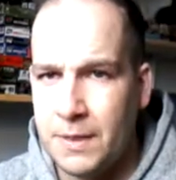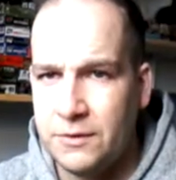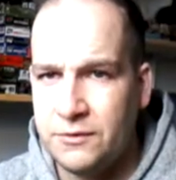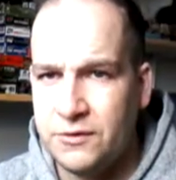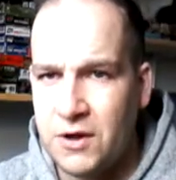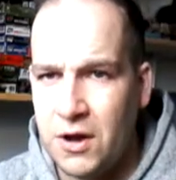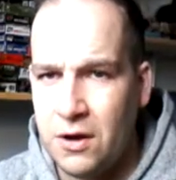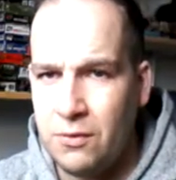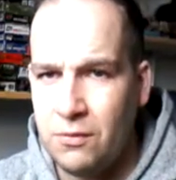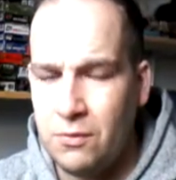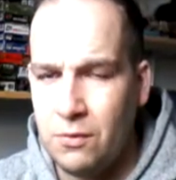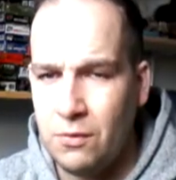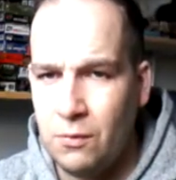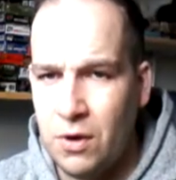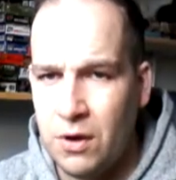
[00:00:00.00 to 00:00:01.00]
So
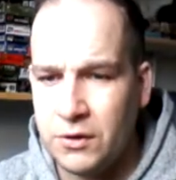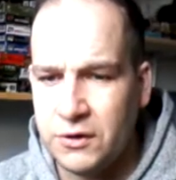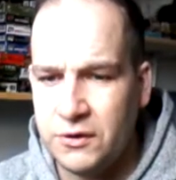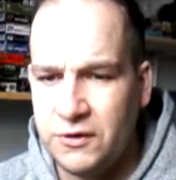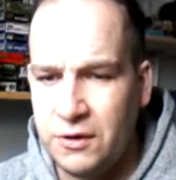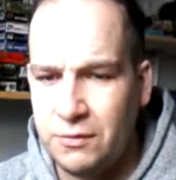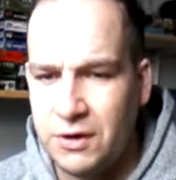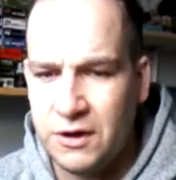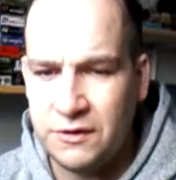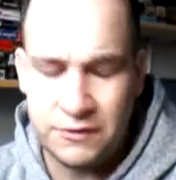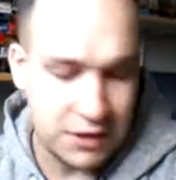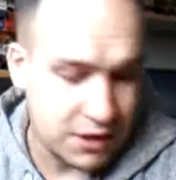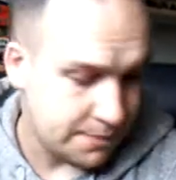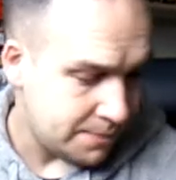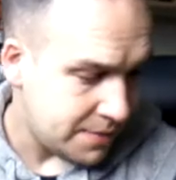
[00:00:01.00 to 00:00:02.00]
what I'm going to do
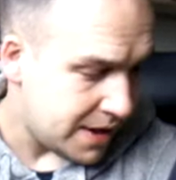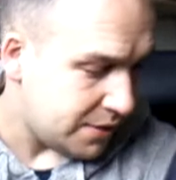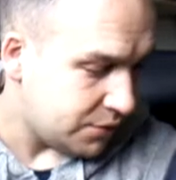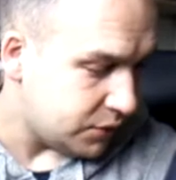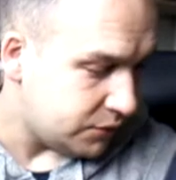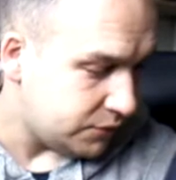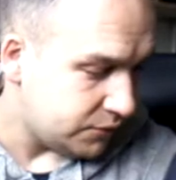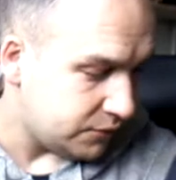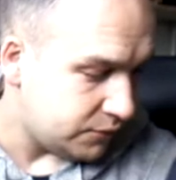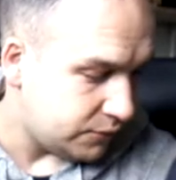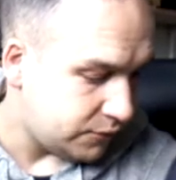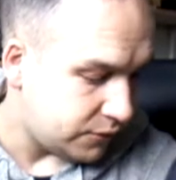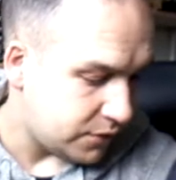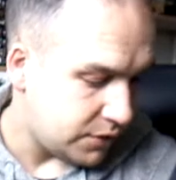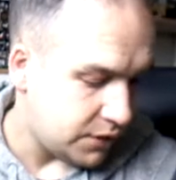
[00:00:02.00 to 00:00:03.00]
is I'm now going to
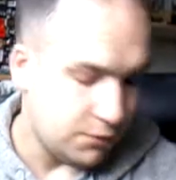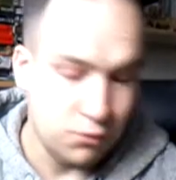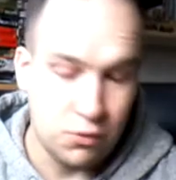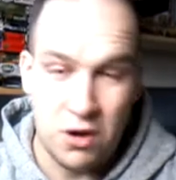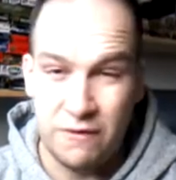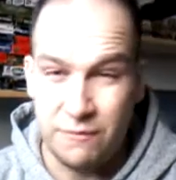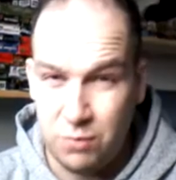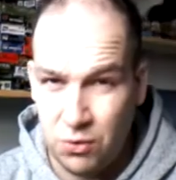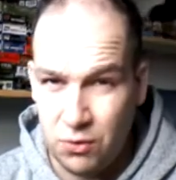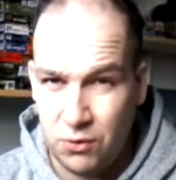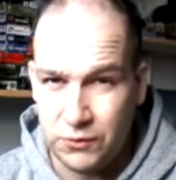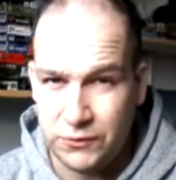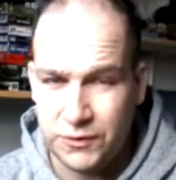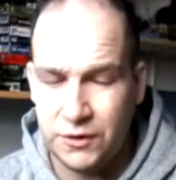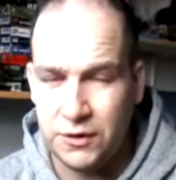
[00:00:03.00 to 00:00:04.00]
show you what I've
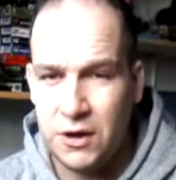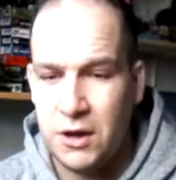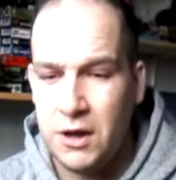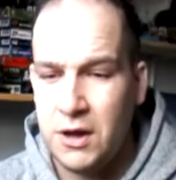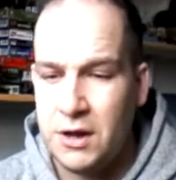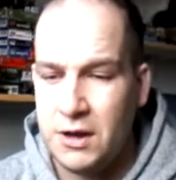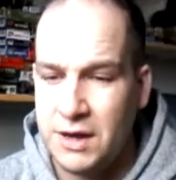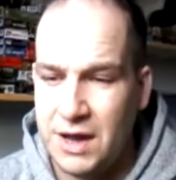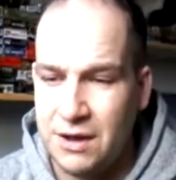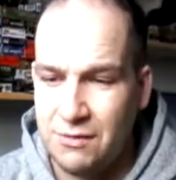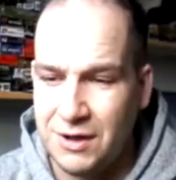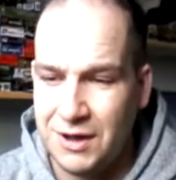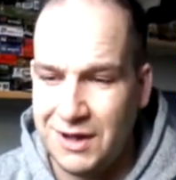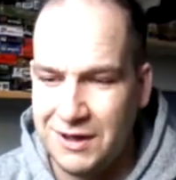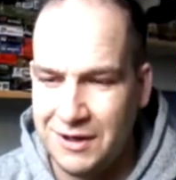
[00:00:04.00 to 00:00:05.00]
bought. Now,